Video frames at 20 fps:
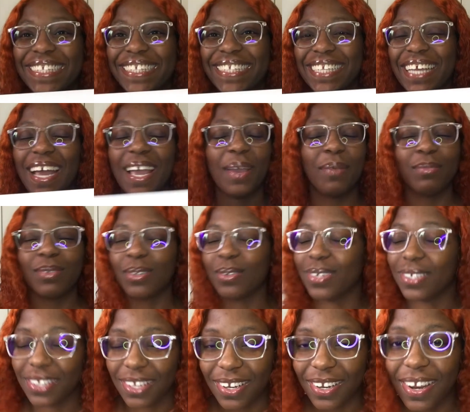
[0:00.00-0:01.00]
I am so
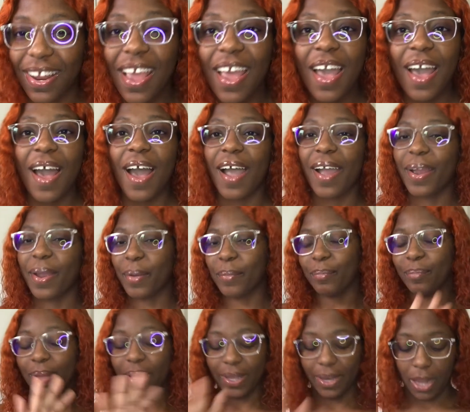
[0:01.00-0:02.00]
excited. Alright,
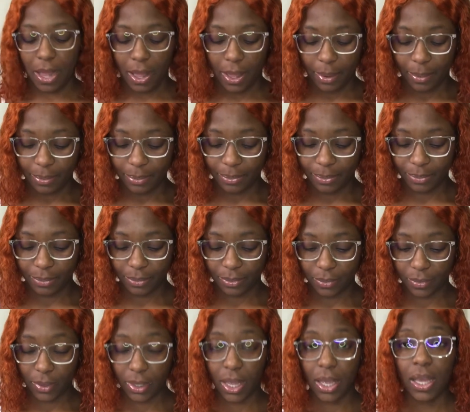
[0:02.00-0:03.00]
but
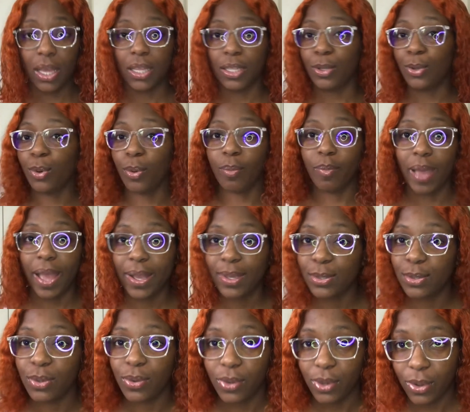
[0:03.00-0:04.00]
little
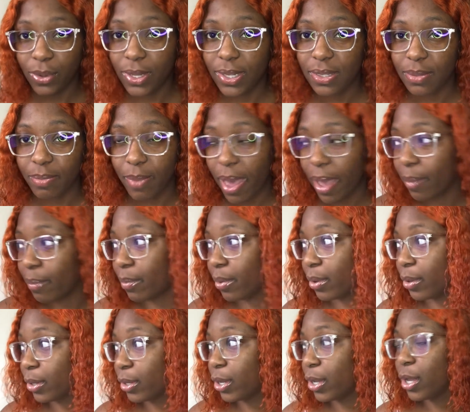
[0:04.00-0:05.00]
backstory on this
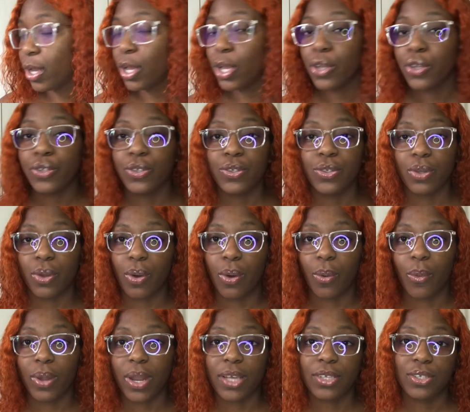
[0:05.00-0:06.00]
MacBook. So
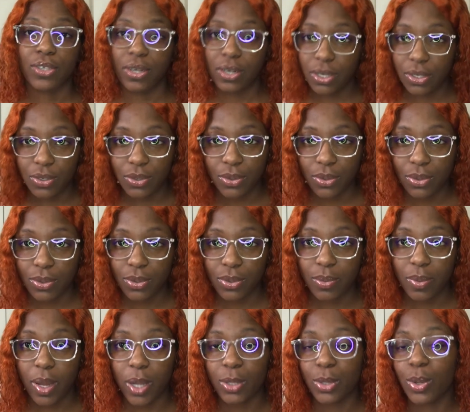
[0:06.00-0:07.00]
when I started YouTube,
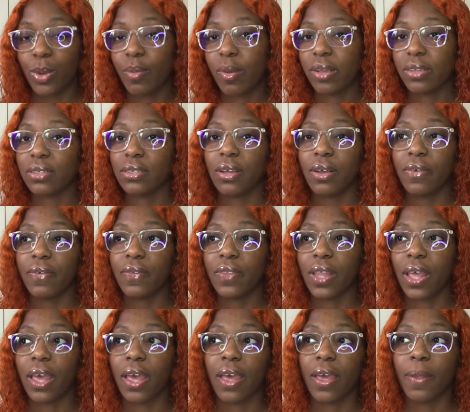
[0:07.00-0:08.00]
I told myself
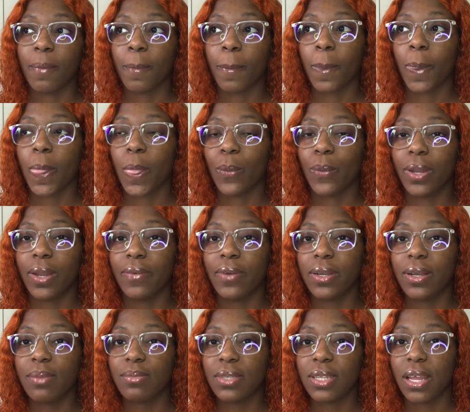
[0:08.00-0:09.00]
that whenever it
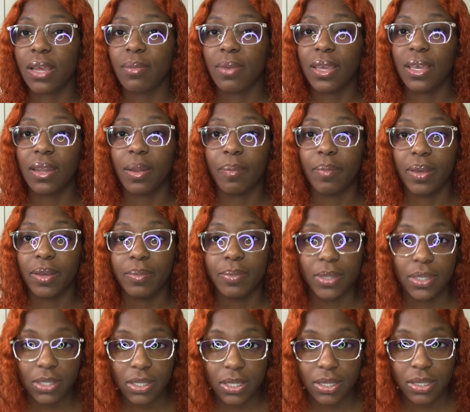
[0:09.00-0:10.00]
comes to like making a big
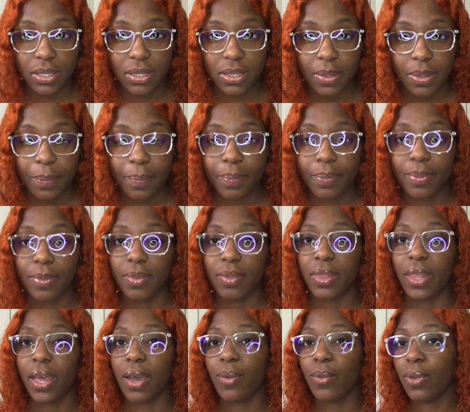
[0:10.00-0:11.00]
purchase
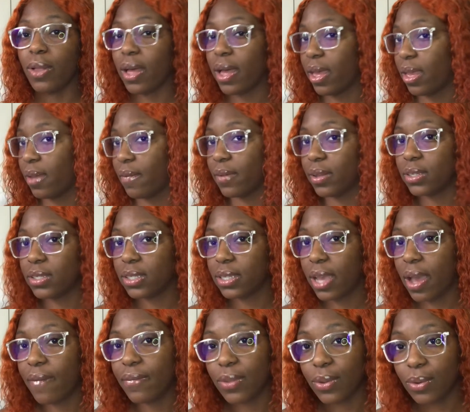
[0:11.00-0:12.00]
that will eventually
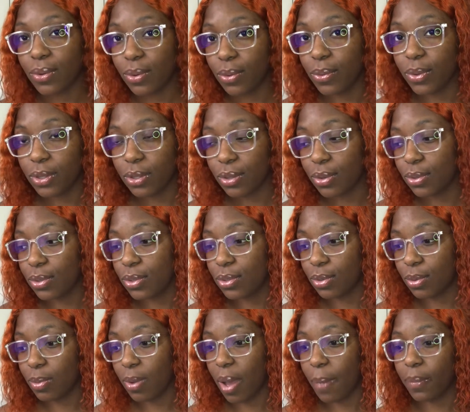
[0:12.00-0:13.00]
have to do with YouTube,
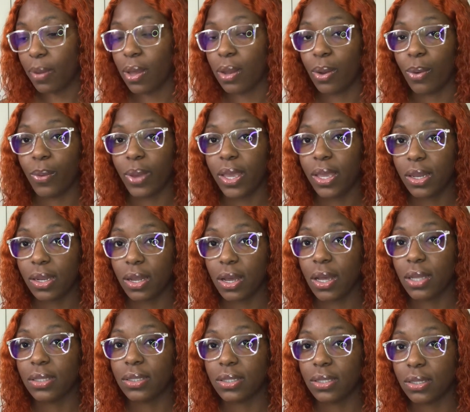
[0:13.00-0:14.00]
I'm gonna wait
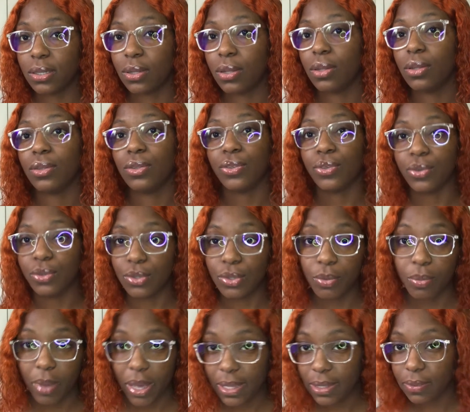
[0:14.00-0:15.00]
until YouTube
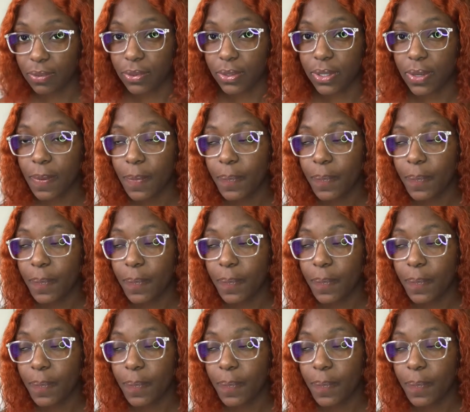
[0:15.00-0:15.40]
pays for it.